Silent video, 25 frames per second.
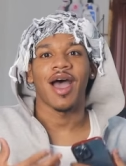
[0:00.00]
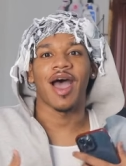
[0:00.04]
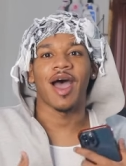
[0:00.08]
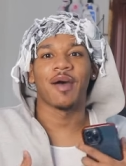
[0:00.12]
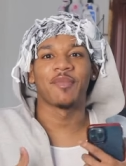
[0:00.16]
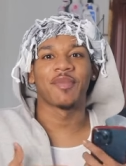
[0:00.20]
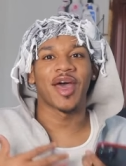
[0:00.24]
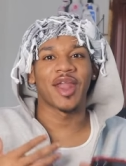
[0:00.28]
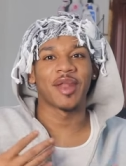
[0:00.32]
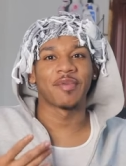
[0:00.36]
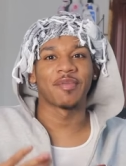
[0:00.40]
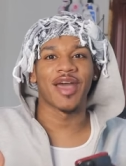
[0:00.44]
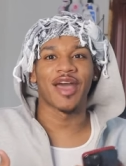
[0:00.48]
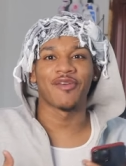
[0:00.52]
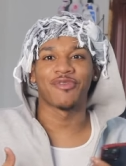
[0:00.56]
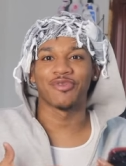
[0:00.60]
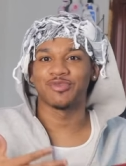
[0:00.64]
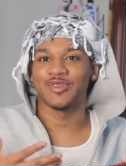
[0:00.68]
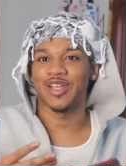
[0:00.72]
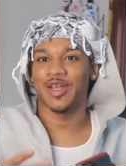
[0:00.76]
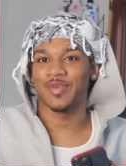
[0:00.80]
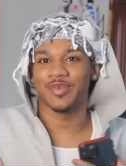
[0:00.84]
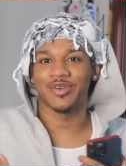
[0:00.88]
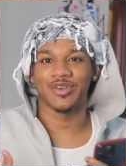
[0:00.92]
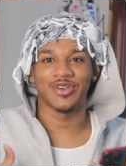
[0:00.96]
I'm not a bathroom
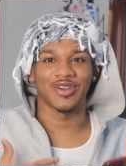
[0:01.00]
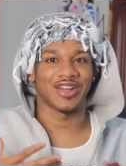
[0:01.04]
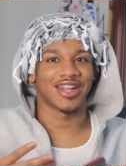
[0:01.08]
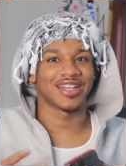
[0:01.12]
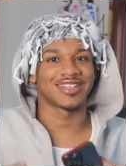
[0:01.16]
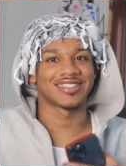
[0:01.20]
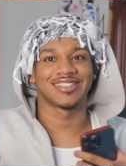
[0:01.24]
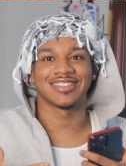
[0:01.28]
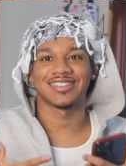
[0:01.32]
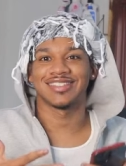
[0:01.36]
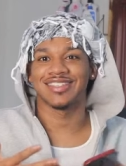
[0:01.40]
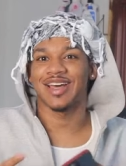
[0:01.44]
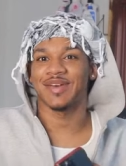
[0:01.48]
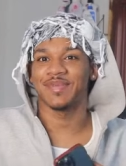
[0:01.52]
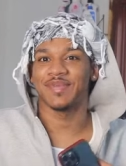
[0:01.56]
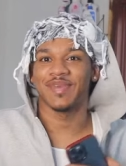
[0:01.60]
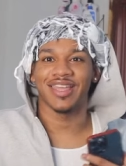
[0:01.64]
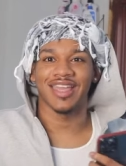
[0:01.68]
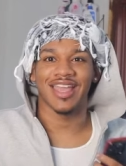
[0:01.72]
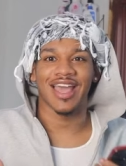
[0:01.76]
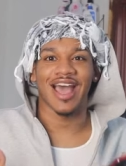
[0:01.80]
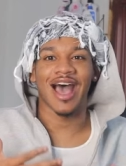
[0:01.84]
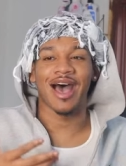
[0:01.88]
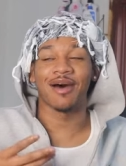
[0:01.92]
type of girl. That's just not me.